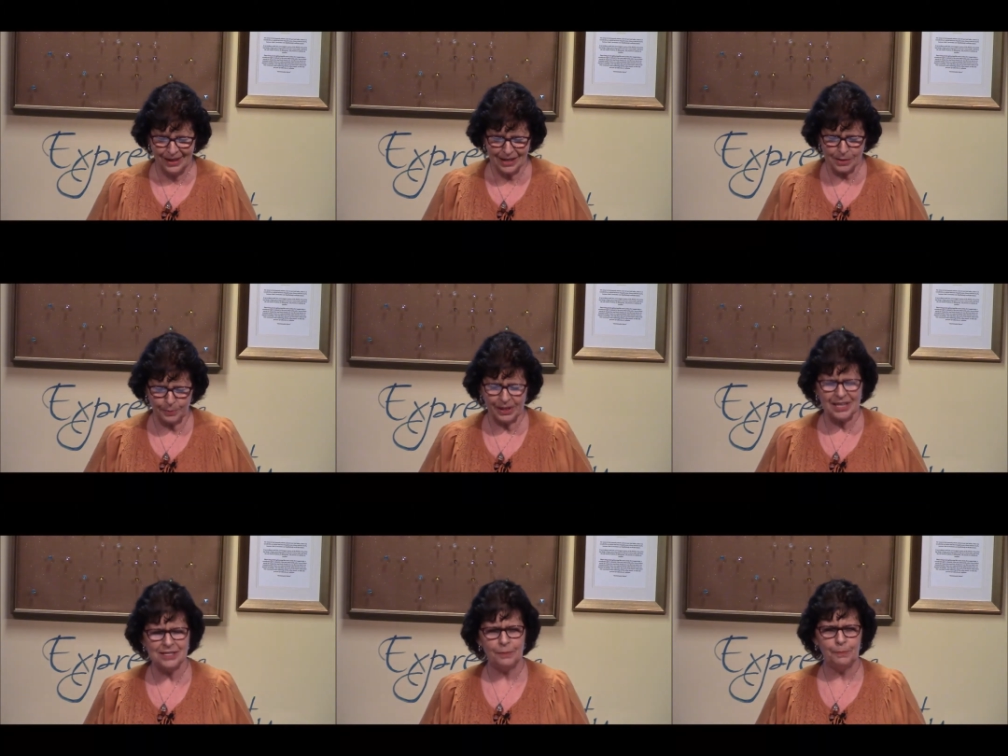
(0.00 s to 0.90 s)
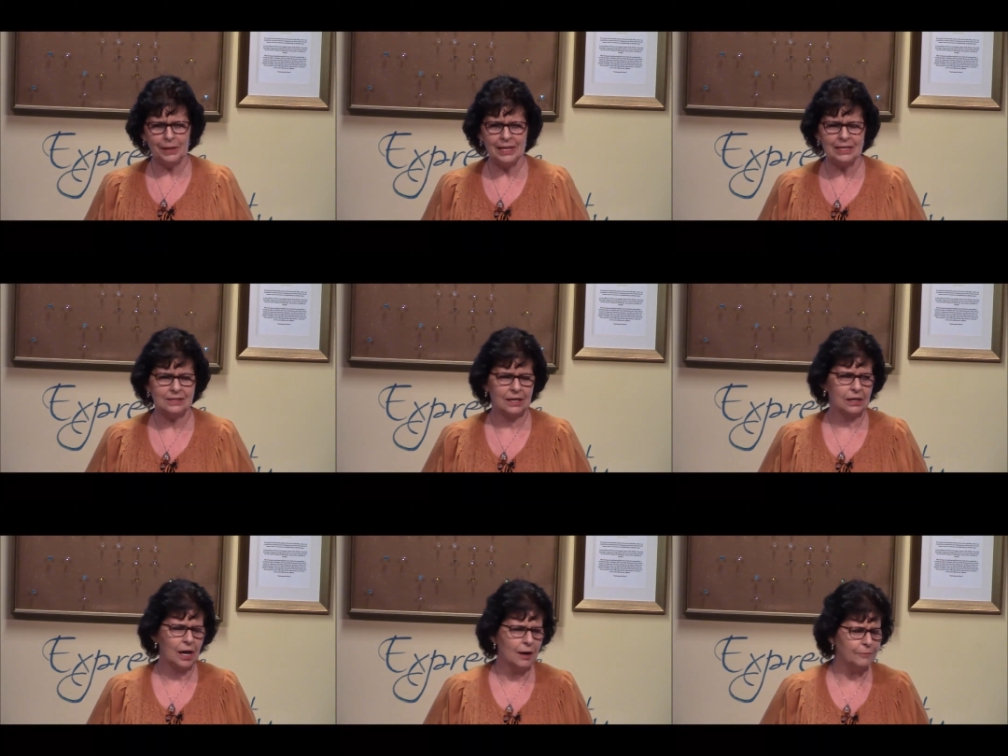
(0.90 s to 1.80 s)
It's a place of peace
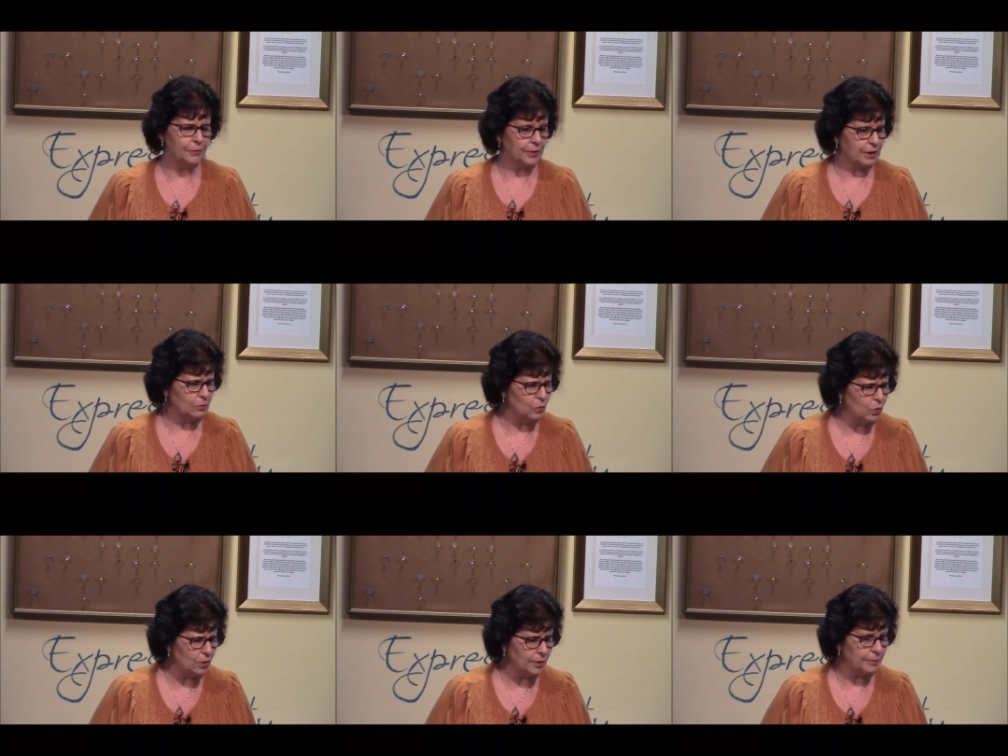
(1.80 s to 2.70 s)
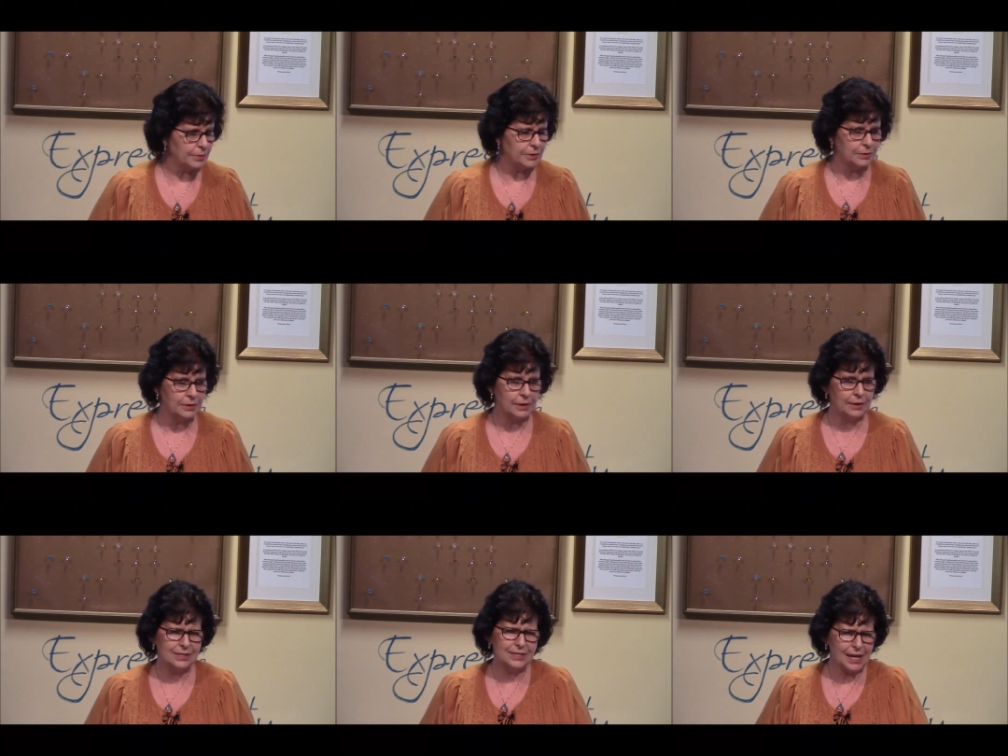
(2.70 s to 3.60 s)
and comfort and warmth,
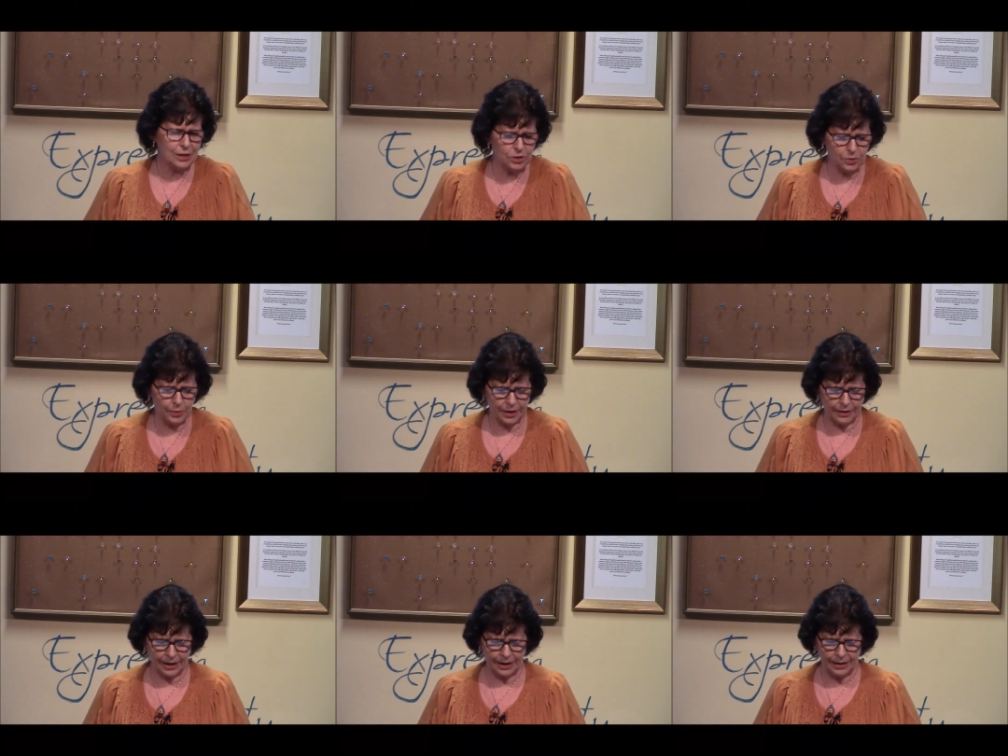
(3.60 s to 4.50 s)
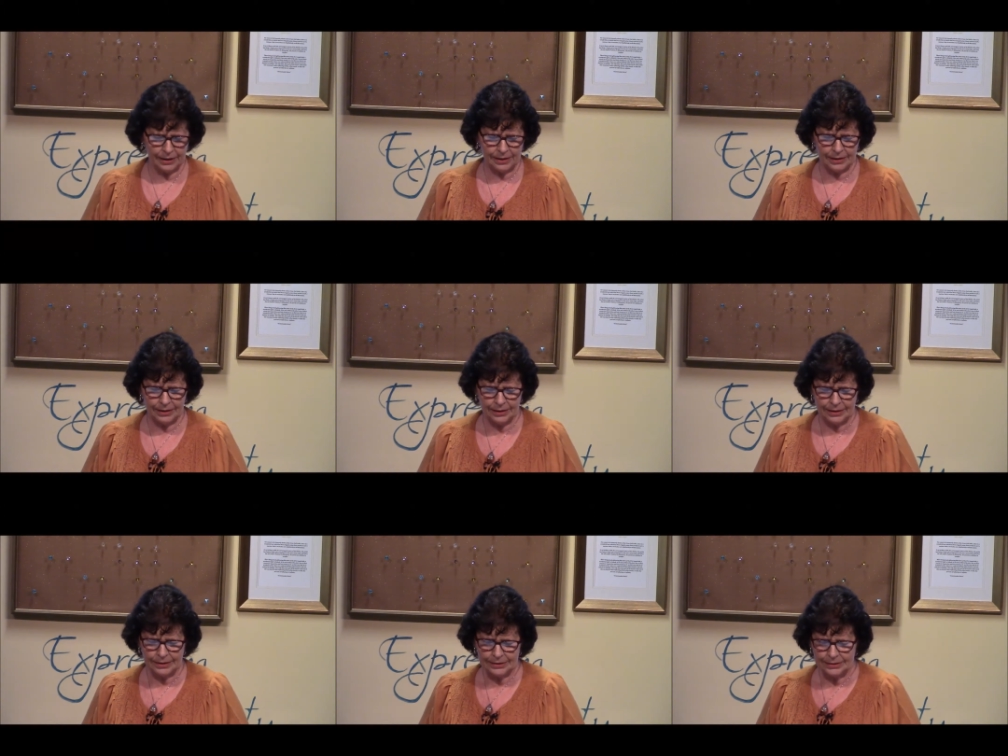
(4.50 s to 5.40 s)
sanctuary,
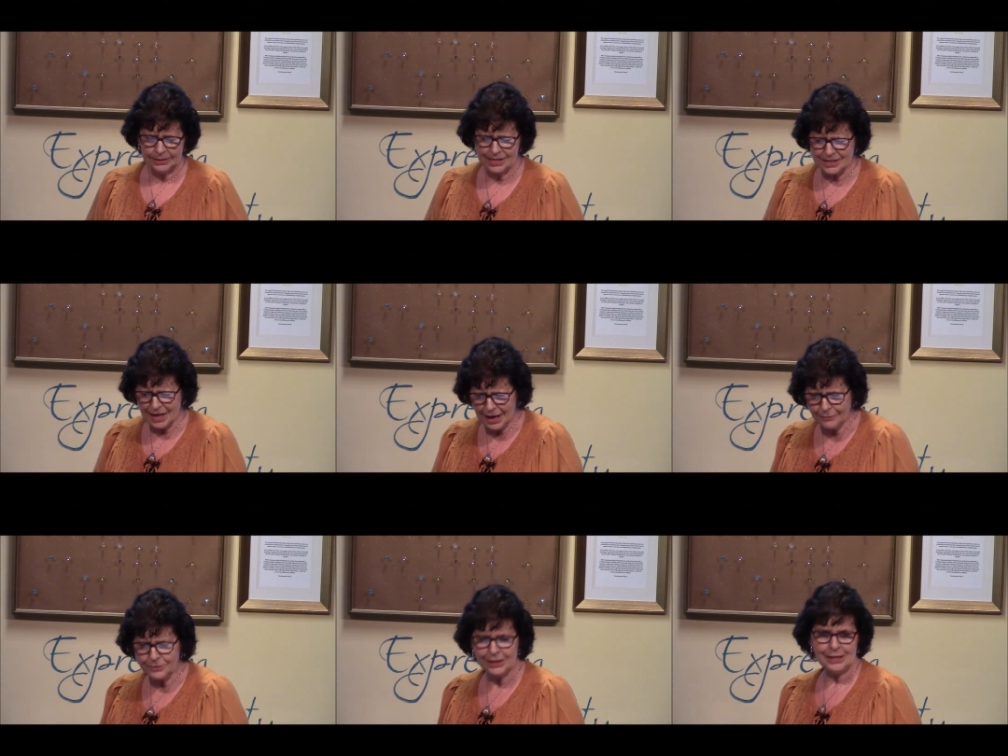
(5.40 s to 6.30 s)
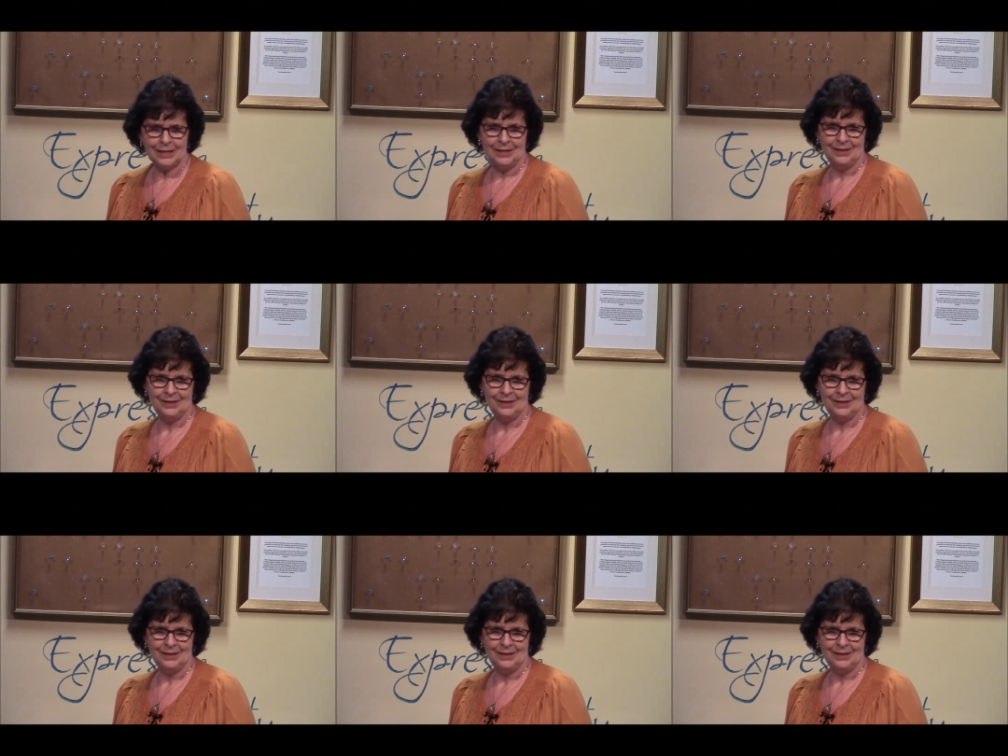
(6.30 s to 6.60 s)
safety.